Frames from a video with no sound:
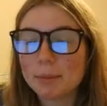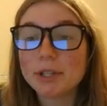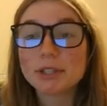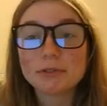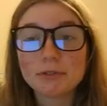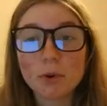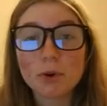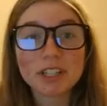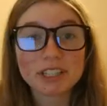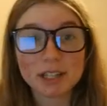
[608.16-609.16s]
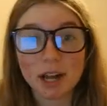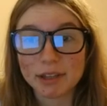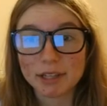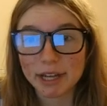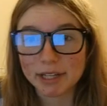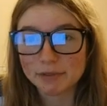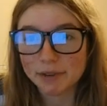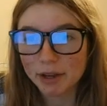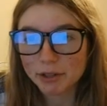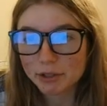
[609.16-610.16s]
Because 4 is not the h
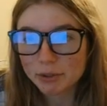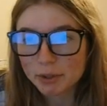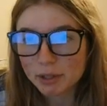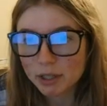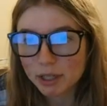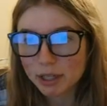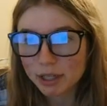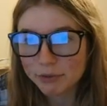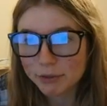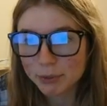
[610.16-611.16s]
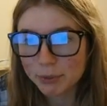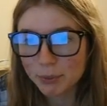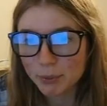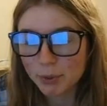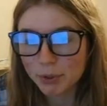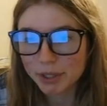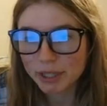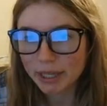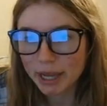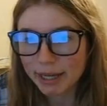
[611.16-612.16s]
value. If you were
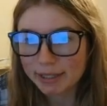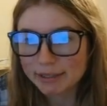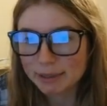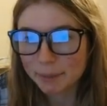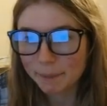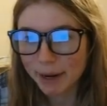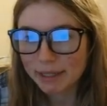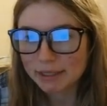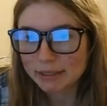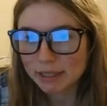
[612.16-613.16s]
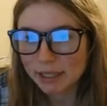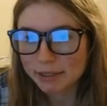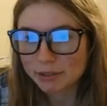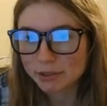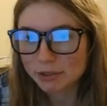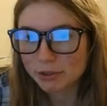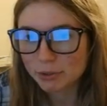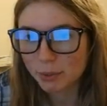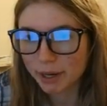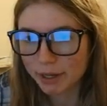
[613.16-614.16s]
looking x minus h
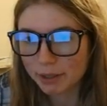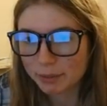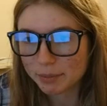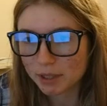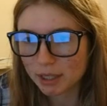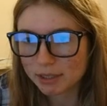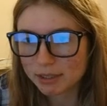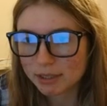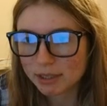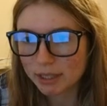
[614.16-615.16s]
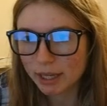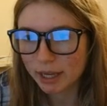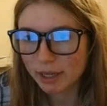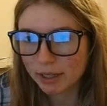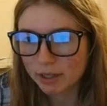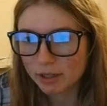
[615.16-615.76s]
squared plus k.